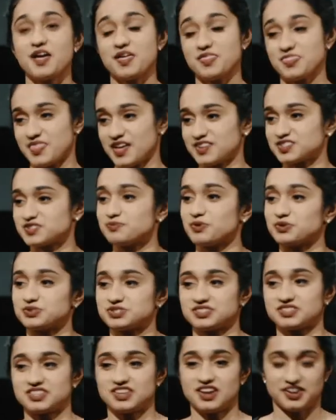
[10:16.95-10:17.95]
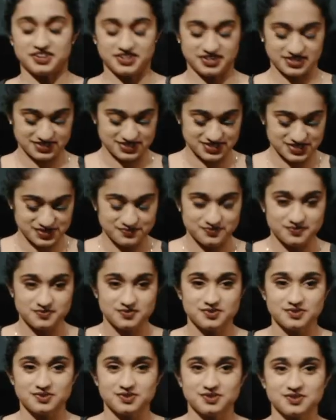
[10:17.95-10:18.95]
And that's most of the
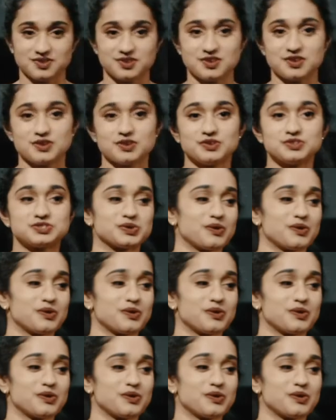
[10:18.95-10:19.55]
audience.